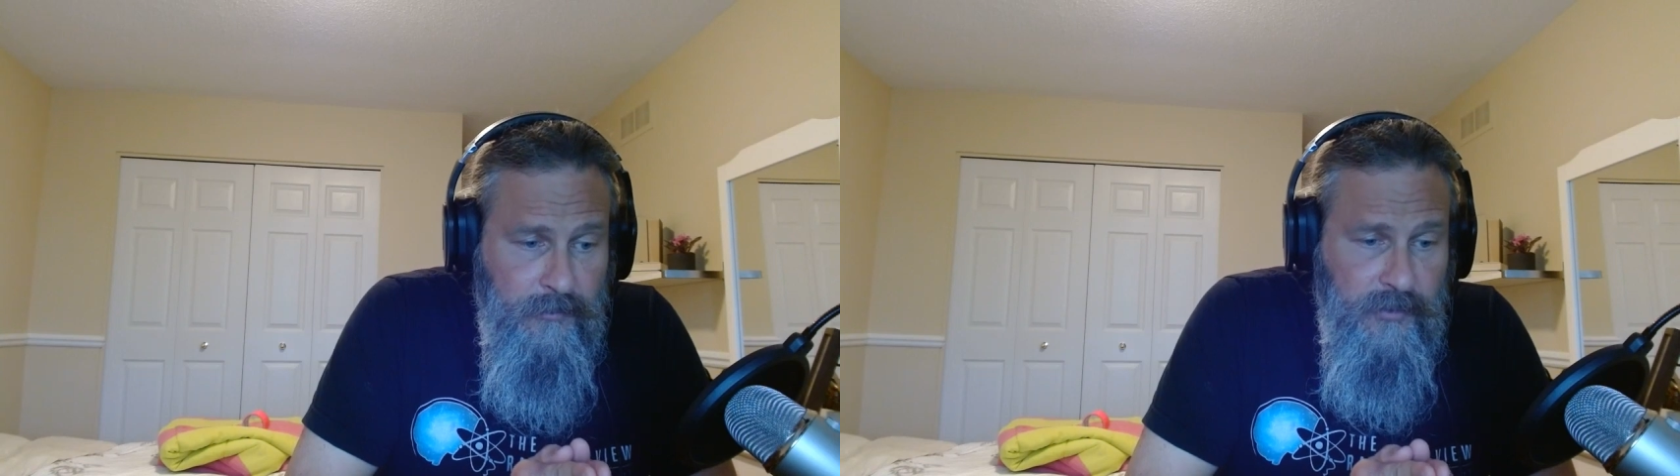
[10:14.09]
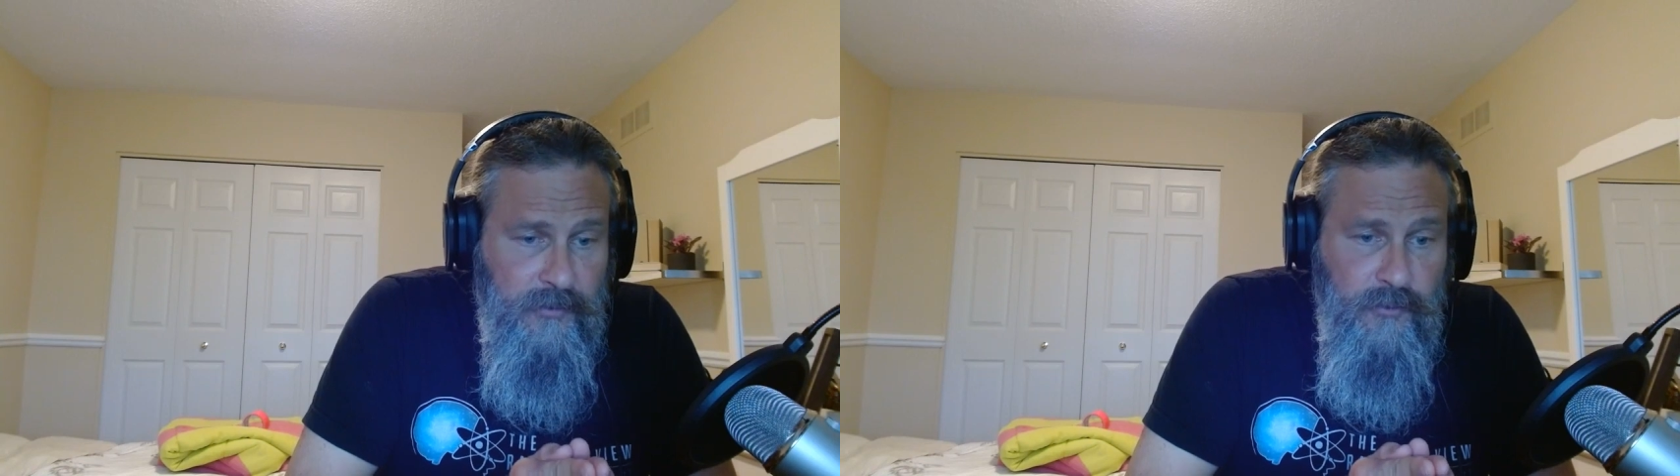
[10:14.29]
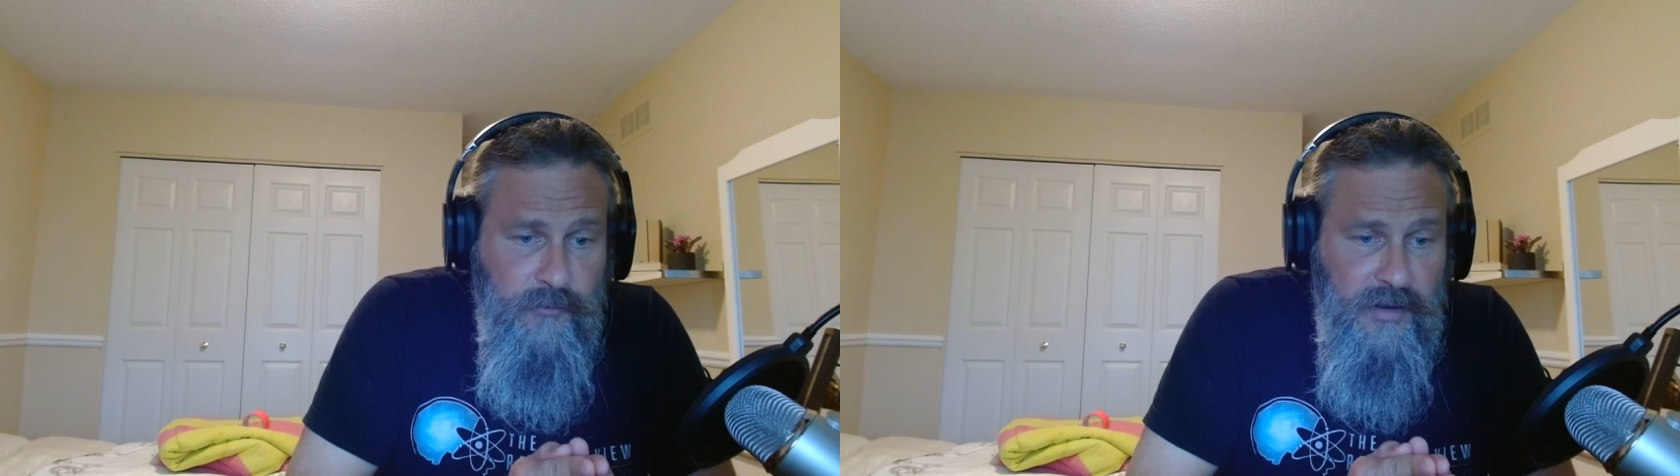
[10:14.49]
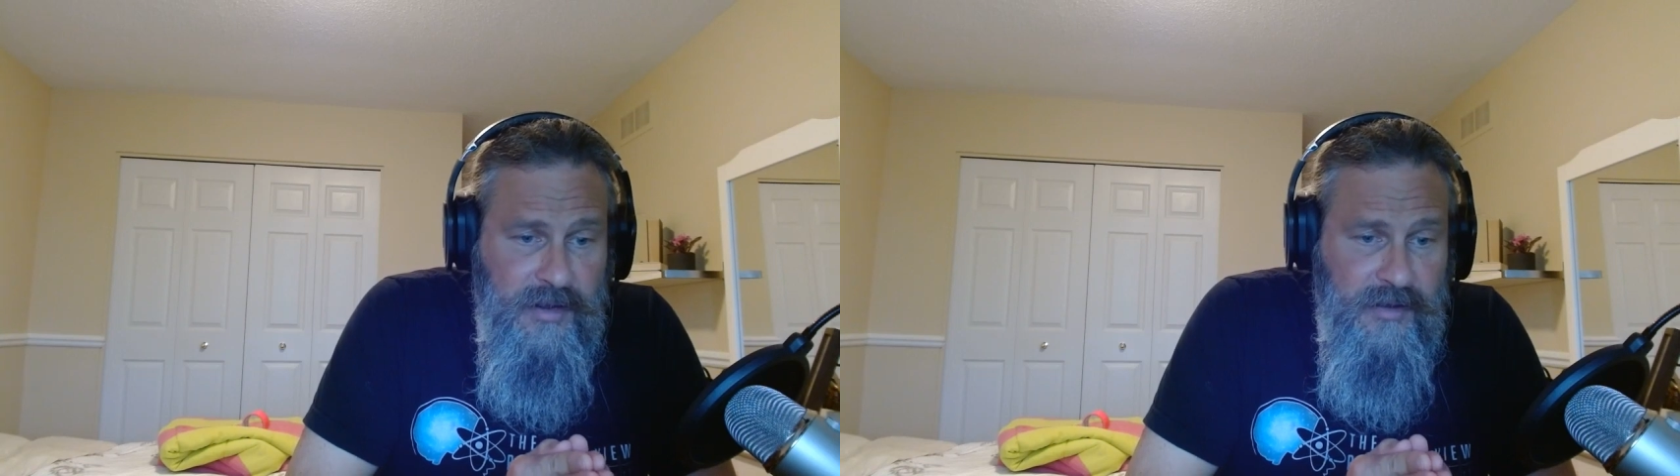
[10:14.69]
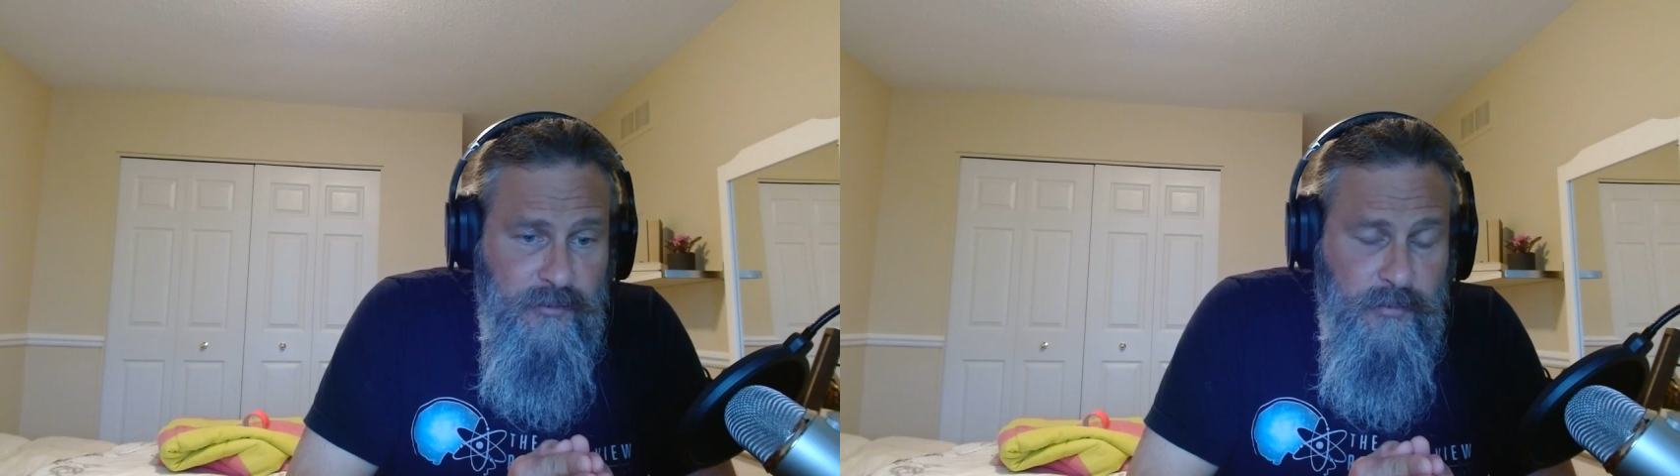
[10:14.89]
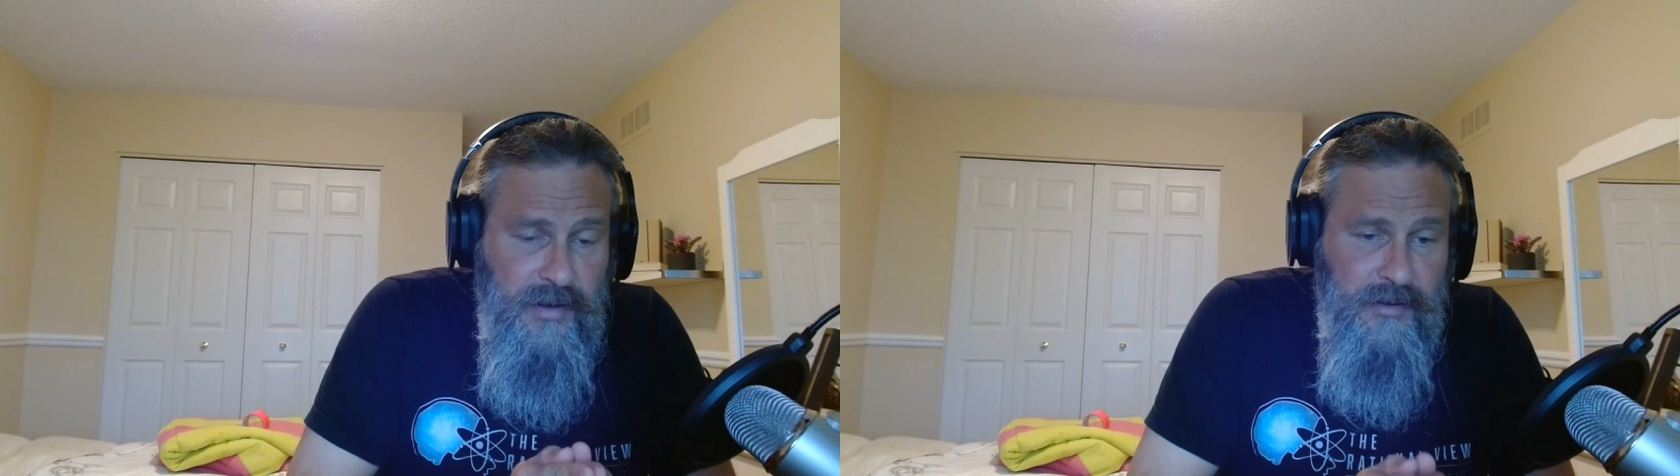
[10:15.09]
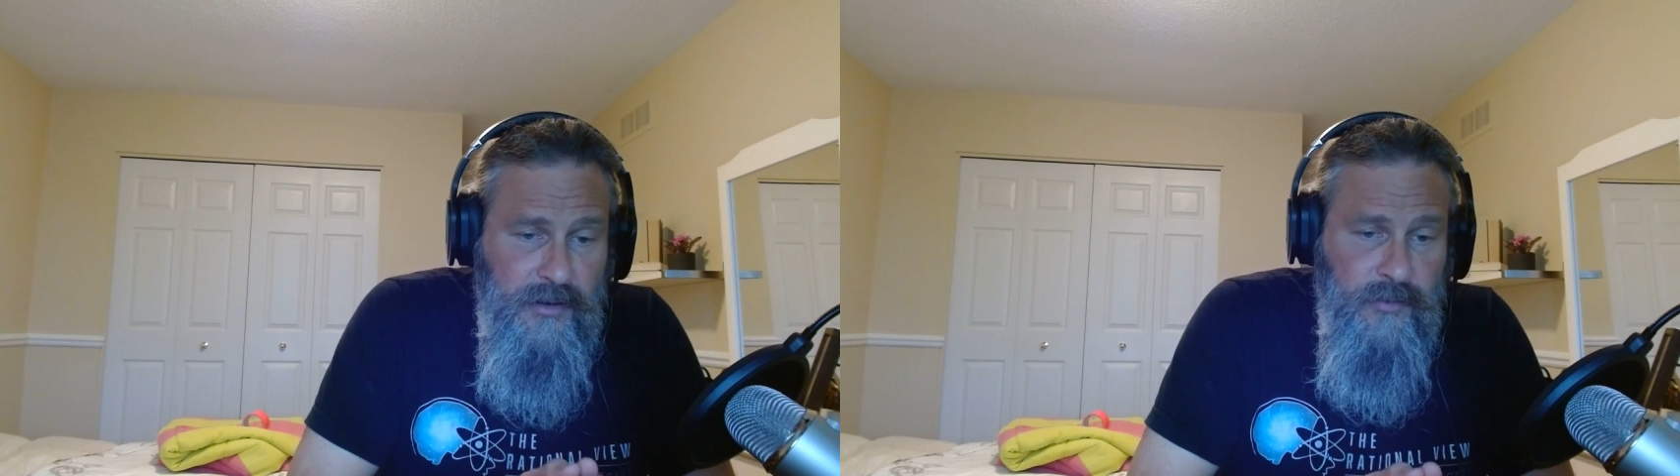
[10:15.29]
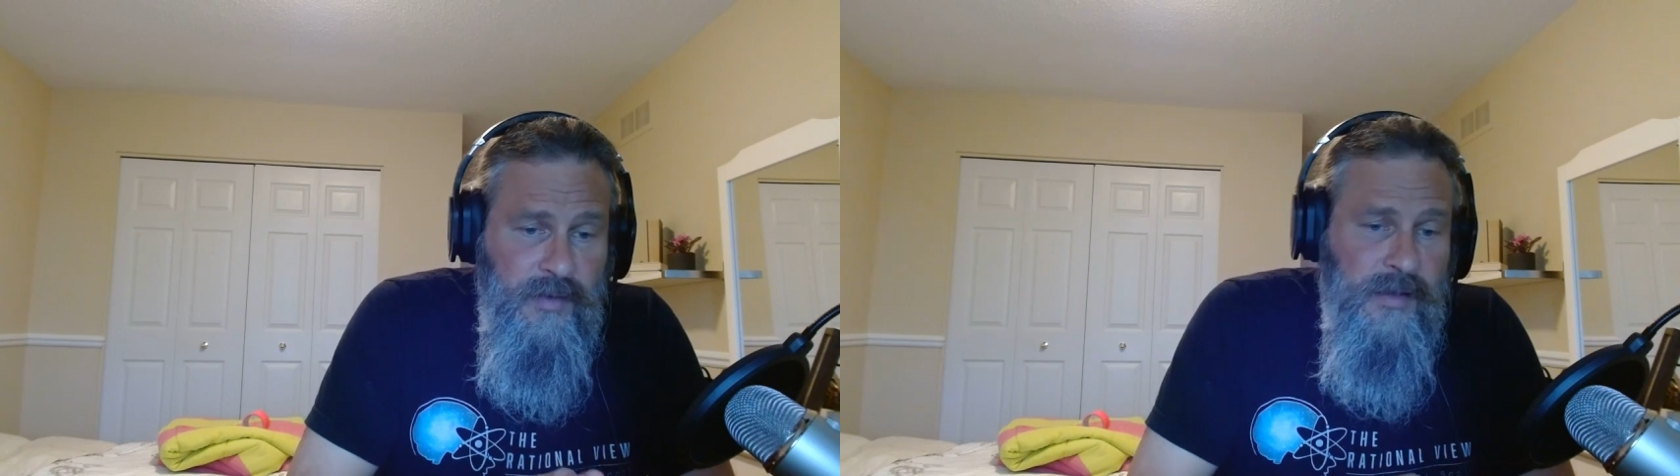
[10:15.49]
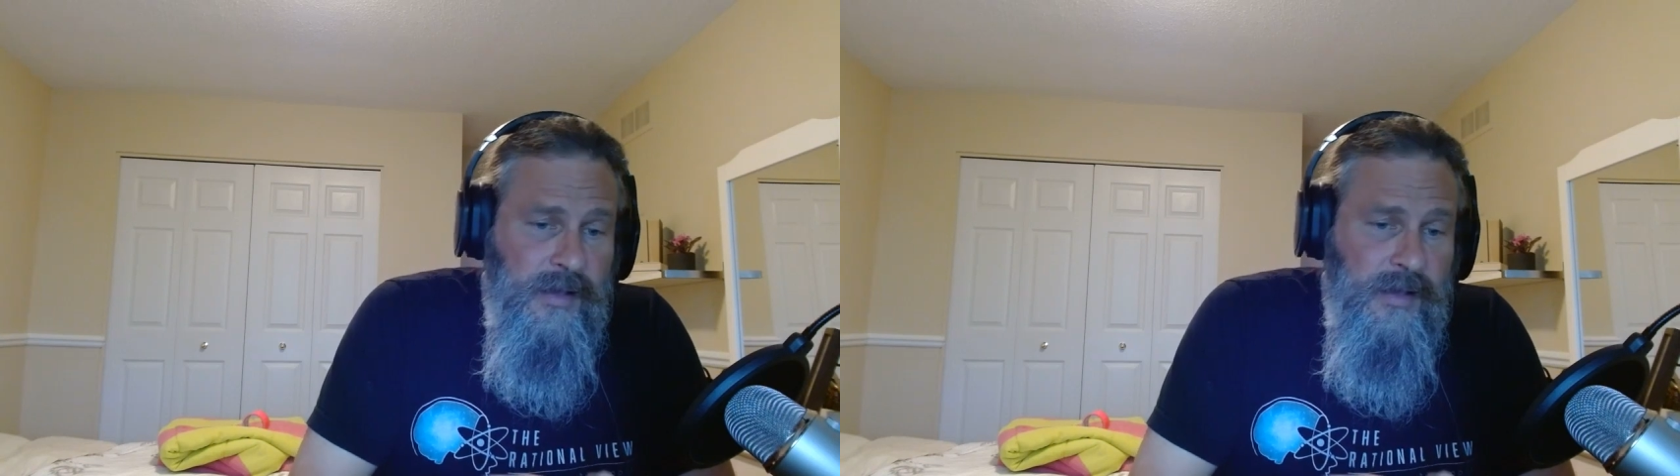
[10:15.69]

But so far it hasn't panned out.